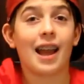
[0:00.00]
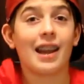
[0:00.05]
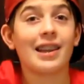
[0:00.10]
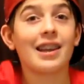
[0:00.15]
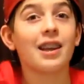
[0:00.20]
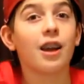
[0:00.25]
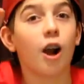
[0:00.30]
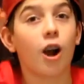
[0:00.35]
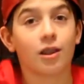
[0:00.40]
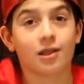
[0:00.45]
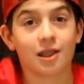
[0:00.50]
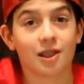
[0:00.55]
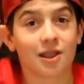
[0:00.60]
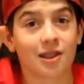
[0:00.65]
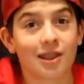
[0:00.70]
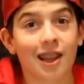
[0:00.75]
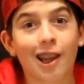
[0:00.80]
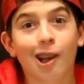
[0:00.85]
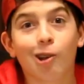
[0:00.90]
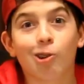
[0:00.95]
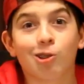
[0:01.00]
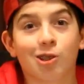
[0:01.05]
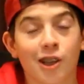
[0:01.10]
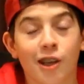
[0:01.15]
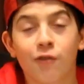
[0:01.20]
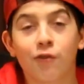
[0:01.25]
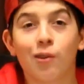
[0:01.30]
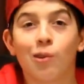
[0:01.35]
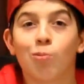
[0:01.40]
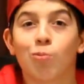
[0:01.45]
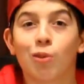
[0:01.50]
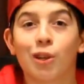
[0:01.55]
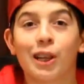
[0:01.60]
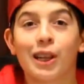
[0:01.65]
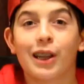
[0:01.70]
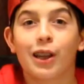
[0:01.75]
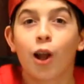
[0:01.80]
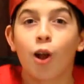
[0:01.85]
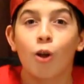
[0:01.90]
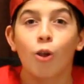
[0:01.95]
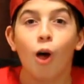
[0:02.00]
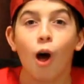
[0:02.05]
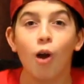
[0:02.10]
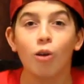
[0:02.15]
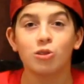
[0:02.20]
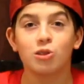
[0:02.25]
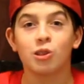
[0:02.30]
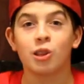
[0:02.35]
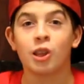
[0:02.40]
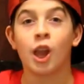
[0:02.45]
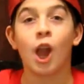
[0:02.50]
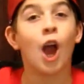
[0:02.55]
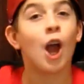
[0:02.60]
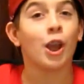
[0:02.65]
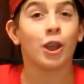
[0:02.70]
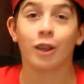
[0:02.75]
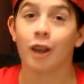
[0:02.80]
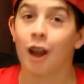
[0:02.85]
Daddy, on the stickers, if you read closely, you